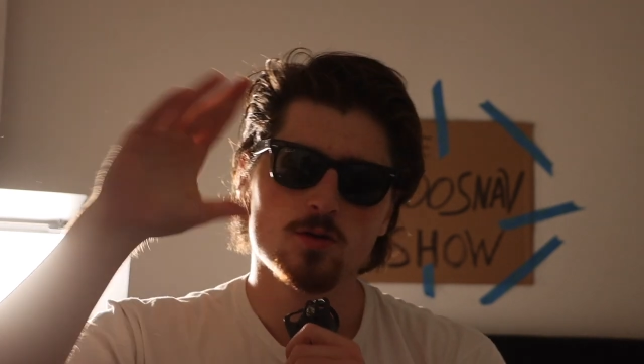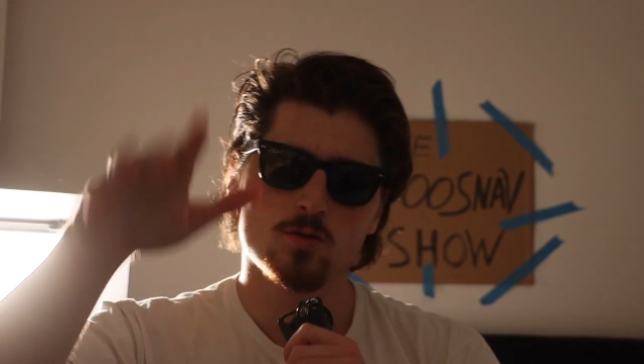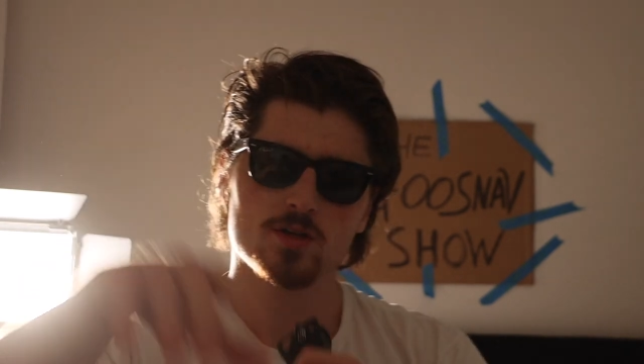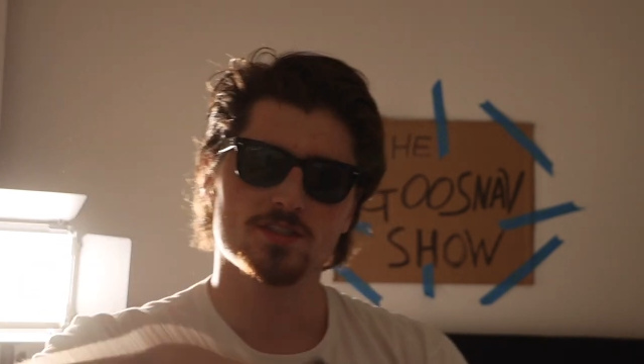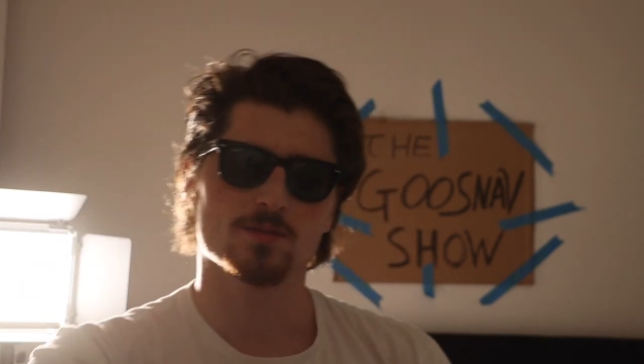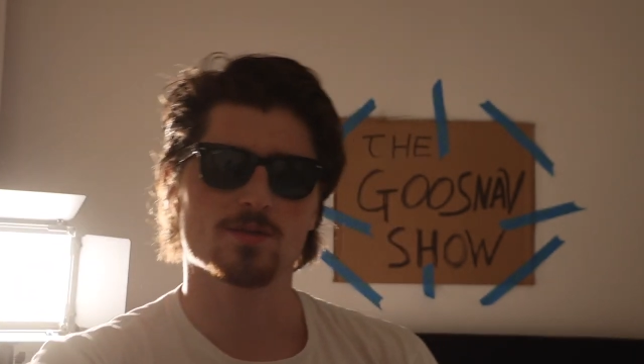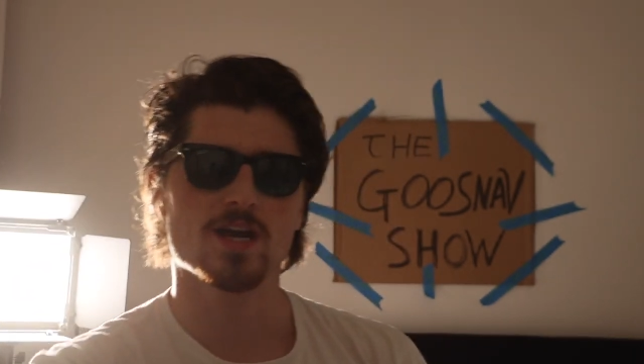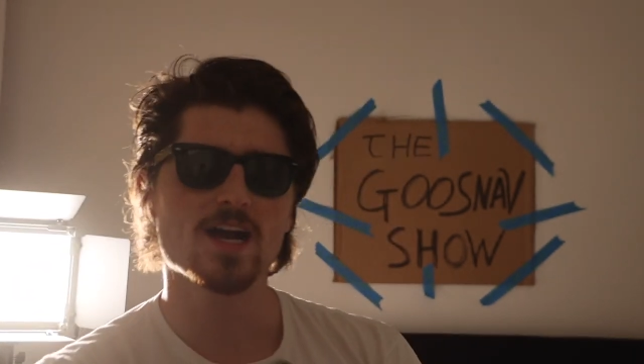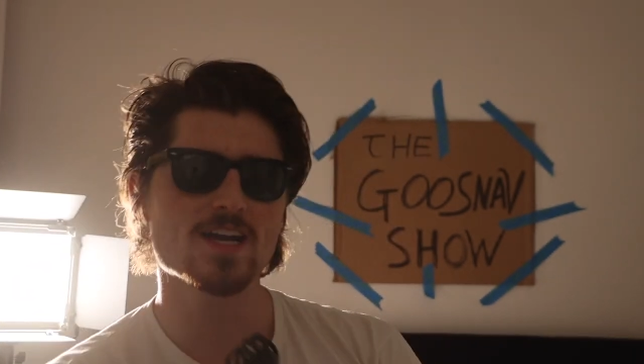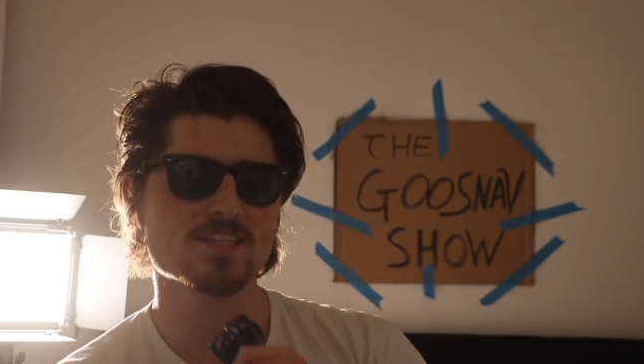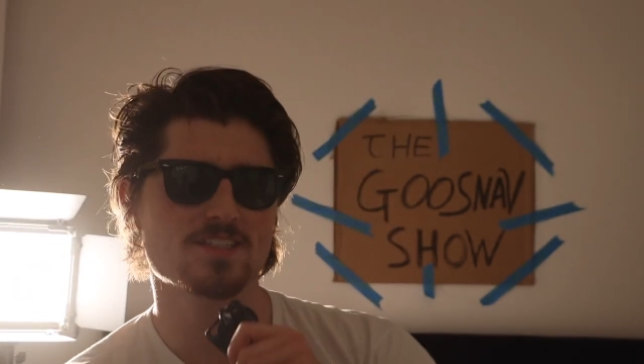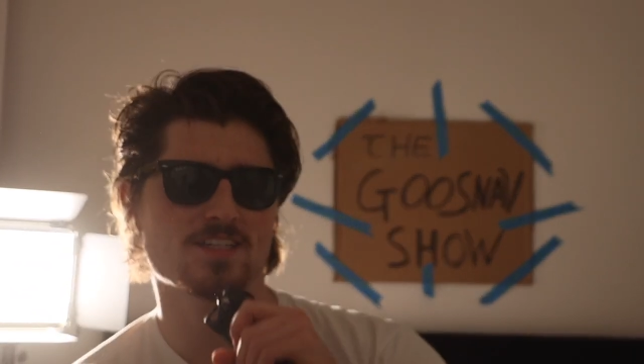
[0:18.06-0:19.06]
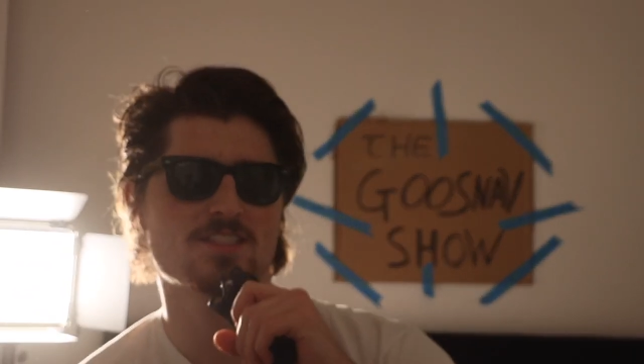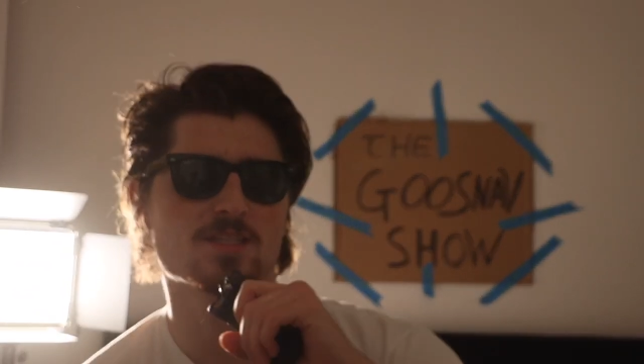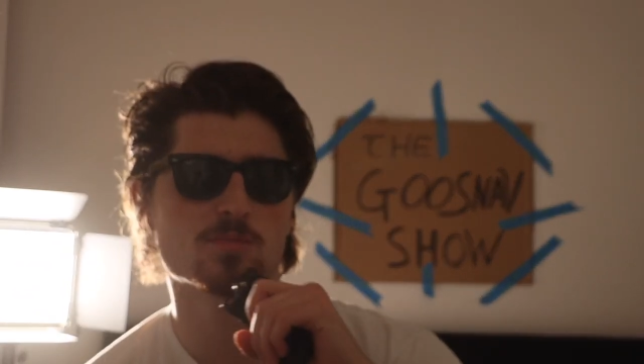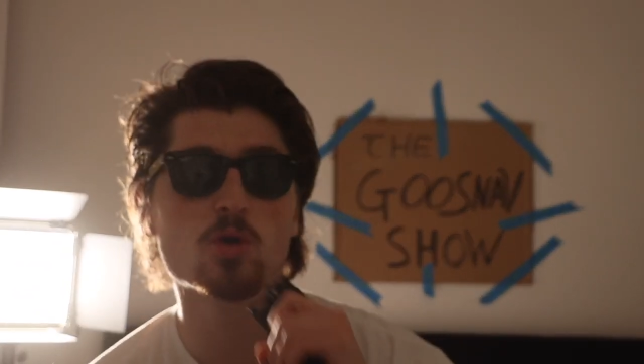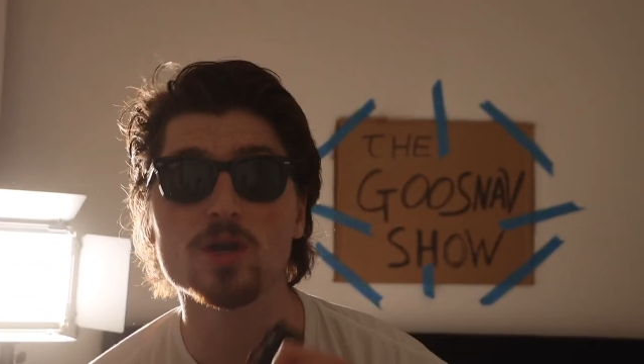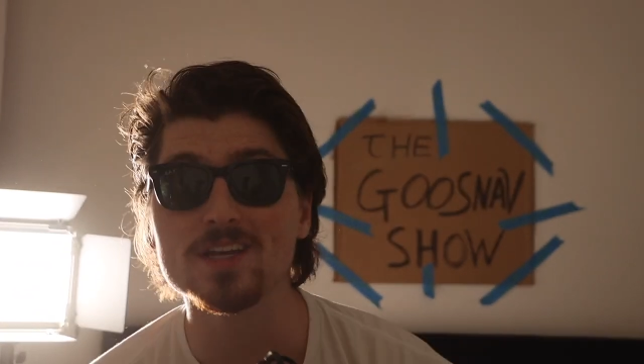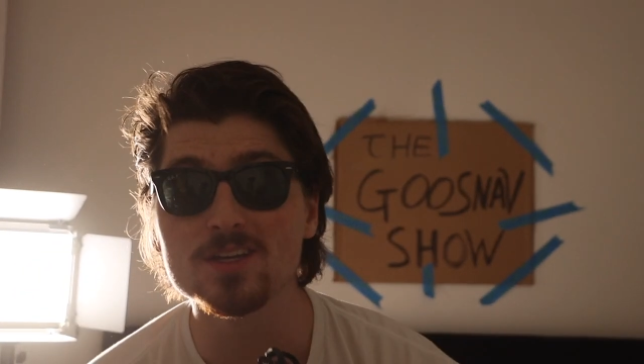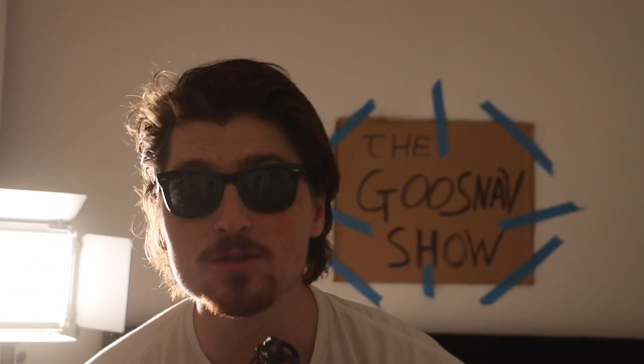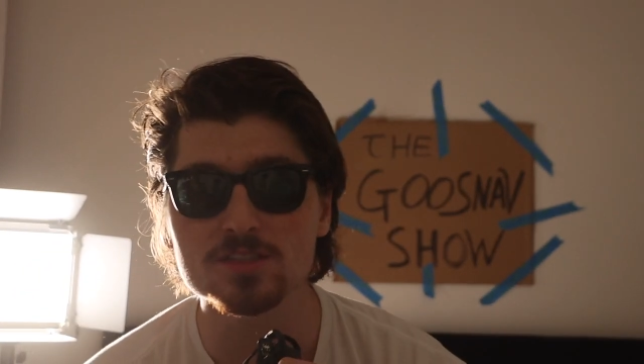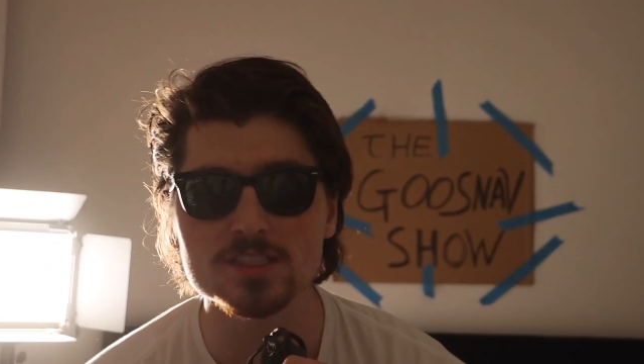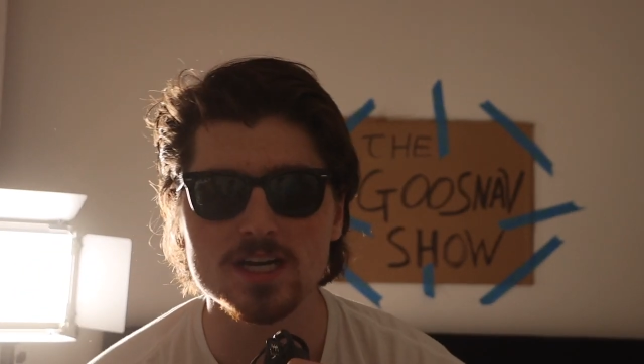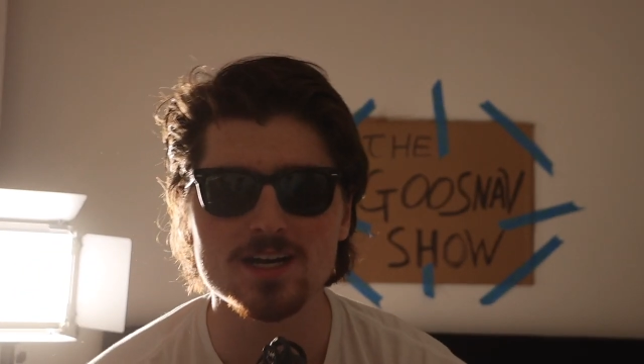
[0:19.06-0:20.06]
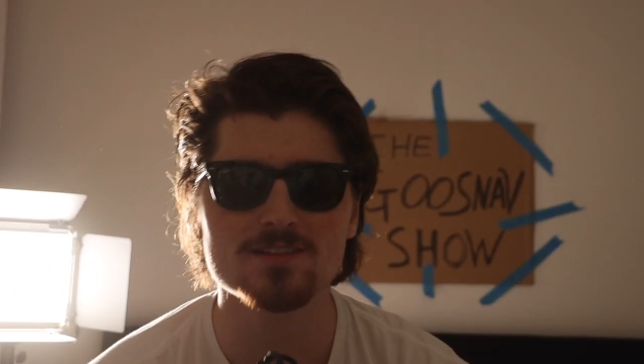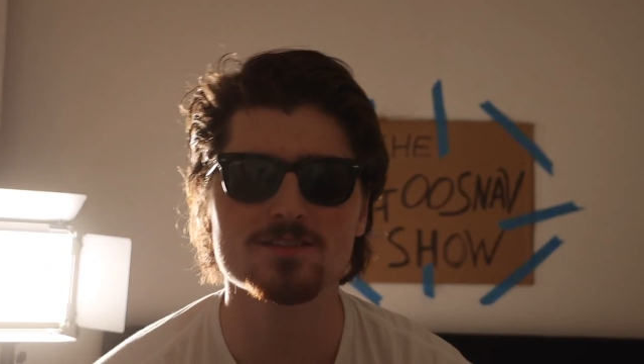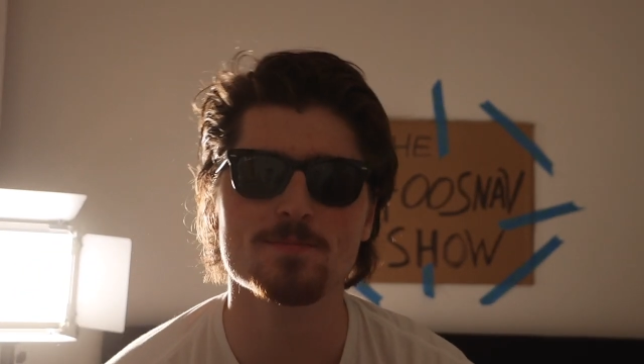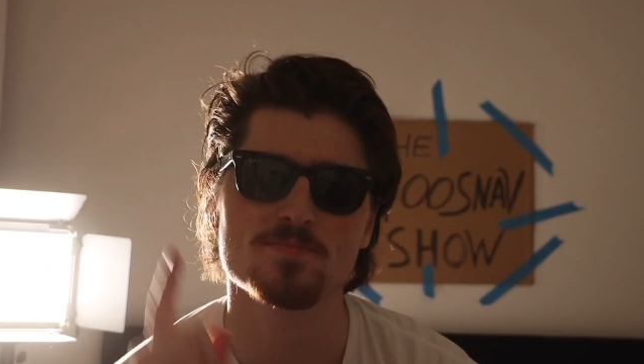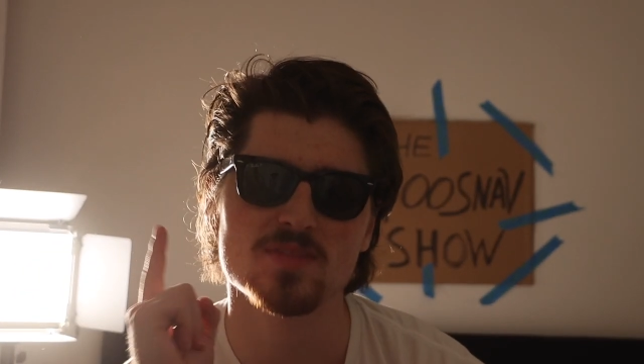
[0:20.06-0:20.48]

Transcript: What's up, guys? It's your boy Gusnov,